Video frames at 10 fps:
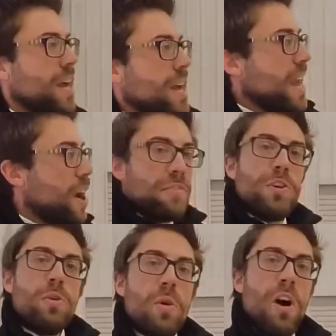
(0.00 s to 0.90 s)
Now if you
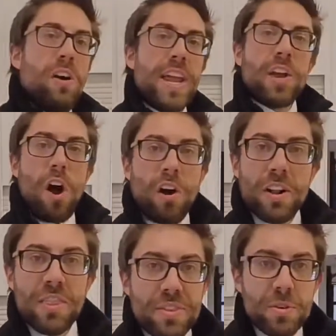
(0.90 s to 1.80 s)
are a car
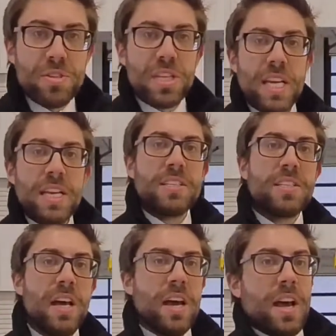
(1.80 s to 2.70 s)
enthusiast,
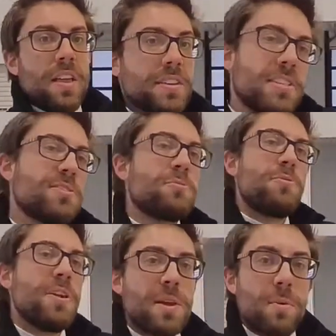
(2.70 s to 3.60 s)
this is
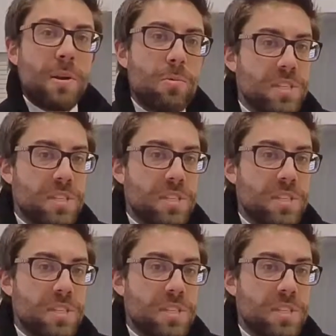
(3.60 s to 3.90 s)
really what it was